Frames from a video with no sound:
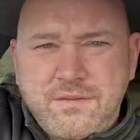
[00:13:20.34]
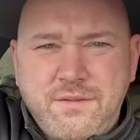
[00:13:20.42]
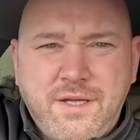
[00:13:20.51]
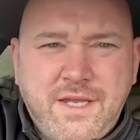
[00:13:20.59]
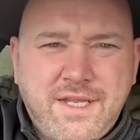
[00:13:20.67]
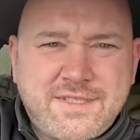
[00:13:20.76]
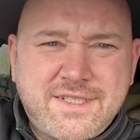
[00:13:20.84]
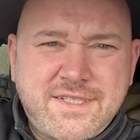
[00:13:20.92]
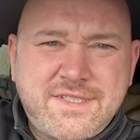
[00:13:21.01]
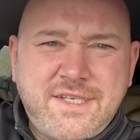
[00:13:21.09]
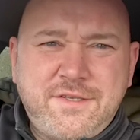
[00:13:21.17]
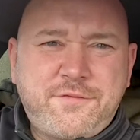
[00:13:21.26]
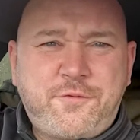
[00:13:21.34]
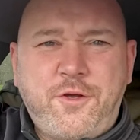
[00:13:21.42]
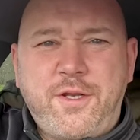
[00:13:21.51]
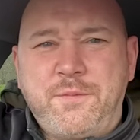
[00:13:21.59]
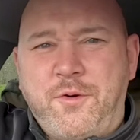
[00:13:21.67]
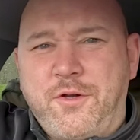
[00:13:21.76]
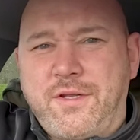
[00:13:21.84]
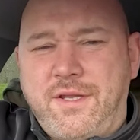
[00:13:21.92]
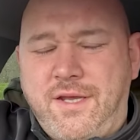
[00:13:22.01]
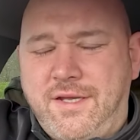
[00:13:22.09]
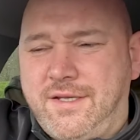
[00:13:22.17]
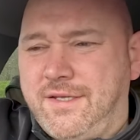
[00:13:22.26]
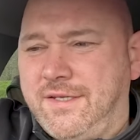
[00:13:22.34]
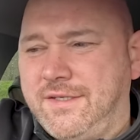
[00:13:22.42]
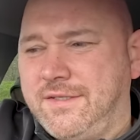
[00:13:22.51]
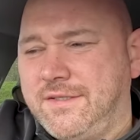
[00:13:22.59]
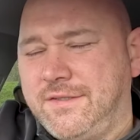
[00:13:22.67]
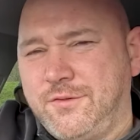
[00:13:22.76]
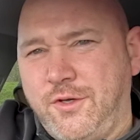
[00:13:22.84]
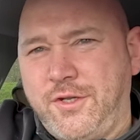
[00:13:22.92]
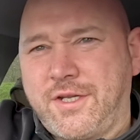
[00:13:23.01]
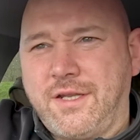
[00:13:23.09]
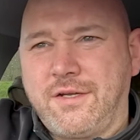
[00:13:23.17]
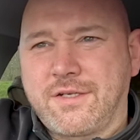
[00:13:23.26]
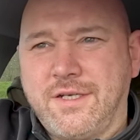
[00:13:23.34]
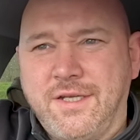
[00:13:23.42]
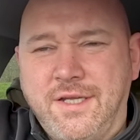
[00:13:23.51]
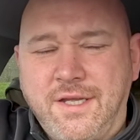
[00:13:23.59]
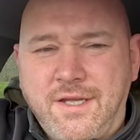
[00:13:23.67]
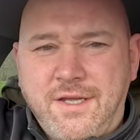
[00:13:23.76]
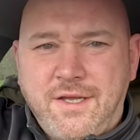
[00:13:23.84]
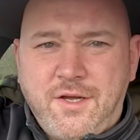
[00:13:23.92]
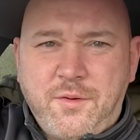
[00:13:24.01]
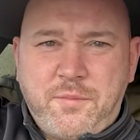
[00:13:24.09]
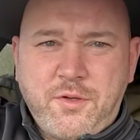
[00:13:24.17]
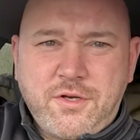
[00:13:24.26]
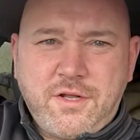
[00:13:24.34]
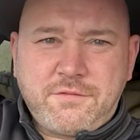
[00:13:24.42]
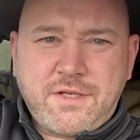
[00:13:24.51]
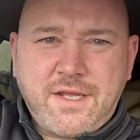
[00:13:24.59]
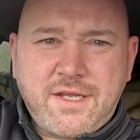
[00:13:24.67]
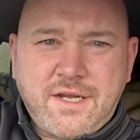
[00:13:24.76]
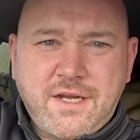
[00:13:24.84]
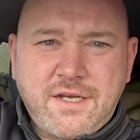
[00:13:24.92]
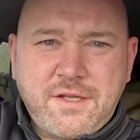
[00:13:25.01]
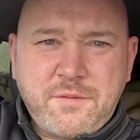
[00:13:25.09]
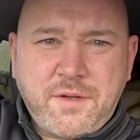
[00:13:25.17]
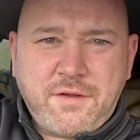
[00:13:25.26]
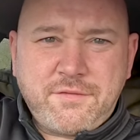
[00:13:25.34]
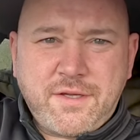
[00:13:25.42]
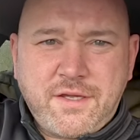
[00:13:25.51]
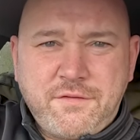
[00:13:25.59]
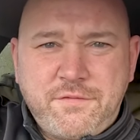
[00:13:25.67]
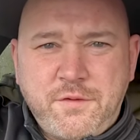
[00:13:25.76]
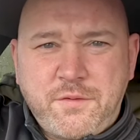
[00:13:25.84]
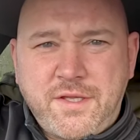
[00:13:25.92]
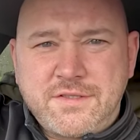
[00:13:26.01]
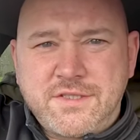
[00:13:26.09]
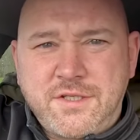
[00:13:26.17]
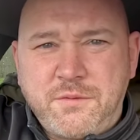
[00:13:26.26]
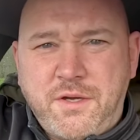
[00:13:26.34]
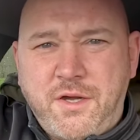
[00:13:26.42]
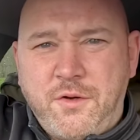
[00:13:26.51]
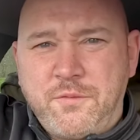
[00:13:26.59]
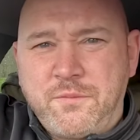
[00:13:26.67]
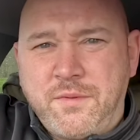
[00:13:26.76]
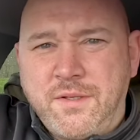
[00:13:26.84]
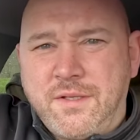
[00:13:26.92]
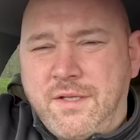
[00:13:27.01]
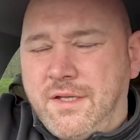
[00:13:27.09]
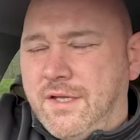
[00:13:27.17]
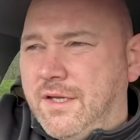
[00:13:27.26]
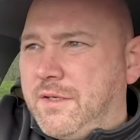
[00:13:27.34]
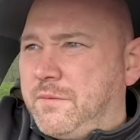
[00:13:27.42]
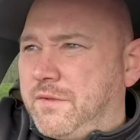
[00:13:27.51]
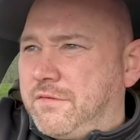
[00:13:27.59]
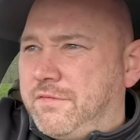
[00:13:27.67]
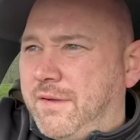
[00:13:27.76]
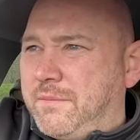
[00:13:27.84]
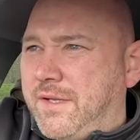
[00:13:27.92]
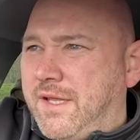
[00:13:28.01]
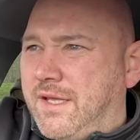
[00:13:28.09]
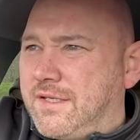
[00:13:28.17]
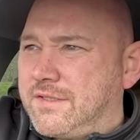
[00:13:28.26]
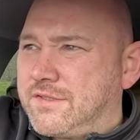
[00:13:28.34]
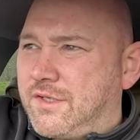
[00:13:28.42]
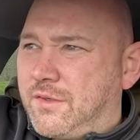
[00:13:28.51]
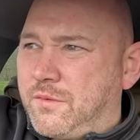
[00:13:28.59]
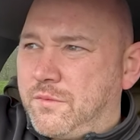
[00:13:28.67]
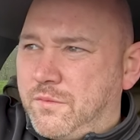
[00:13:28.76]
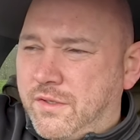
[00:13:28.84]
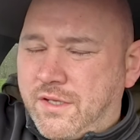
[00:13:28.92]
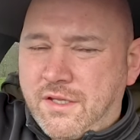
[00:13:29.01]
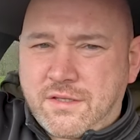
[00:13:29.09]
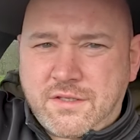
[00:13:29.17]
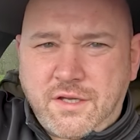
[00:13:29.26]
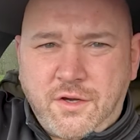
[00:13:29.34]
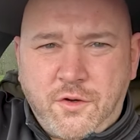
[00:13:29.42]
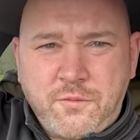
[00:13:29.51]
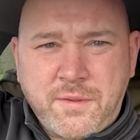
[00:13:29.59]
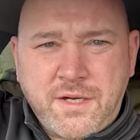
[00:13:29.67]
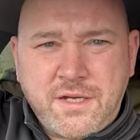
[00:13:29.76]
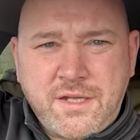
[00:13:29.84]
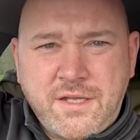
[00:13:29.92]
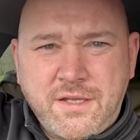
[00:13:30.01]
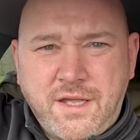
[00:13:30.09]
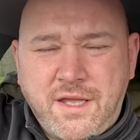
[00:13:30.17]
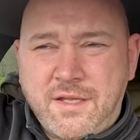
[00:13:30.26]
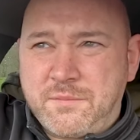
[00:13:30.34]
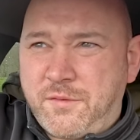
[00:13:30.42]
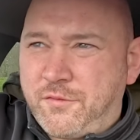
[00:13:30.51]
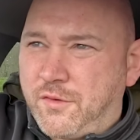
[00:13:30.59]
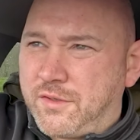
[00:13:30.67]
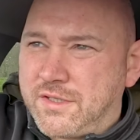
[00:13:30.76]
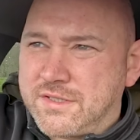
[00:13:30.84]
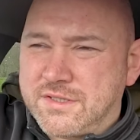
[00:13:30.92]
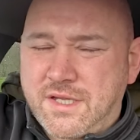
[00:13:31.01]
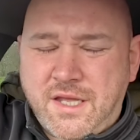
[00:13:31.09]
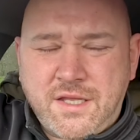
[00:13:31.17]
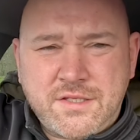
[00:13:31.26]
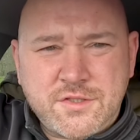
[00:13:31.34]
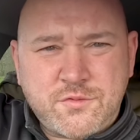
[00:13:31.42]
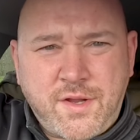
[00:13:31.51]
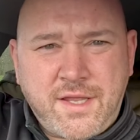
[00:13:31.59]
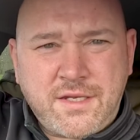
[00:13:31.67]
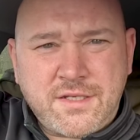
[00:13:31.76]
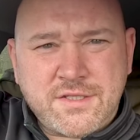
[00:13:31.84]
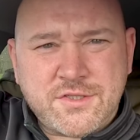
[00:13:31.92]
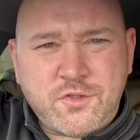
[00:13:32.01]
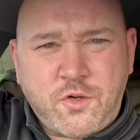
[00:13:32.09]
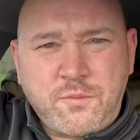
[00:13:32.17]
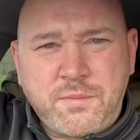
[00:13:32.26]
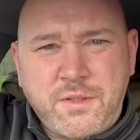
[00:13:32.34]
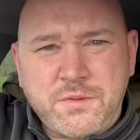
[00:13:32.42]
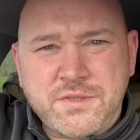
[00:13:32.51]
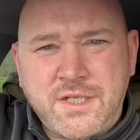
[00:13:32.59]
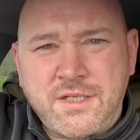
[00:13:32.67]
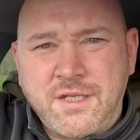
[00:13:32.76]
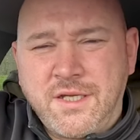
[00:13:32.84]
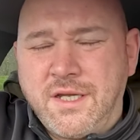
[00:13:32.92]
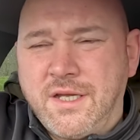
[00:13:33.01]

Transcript: Well, lads, that's it. It's Friday morning, 9 o'clock. I'm pulling off the lake early. We have a few things to do at home with the family, so want to get home early and before this rain and the storm blows in.